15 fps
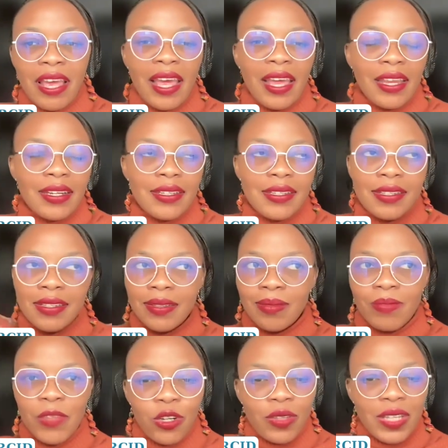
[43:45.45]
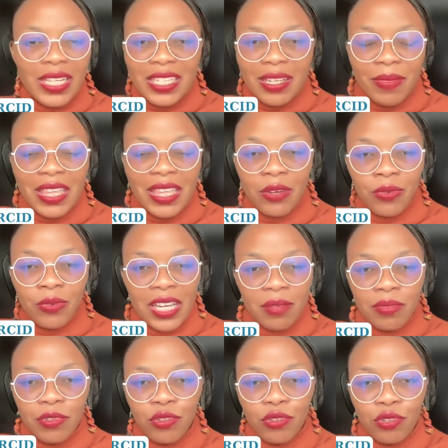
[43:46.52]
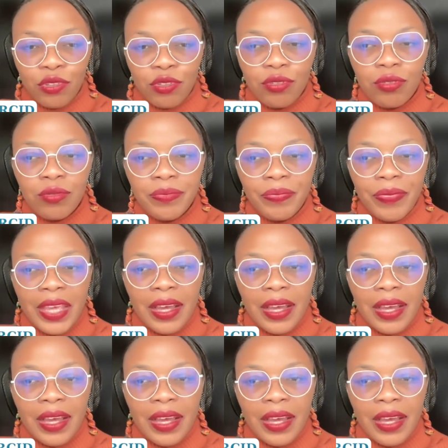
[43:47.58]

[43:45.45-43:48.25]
And that's something that we're able to do.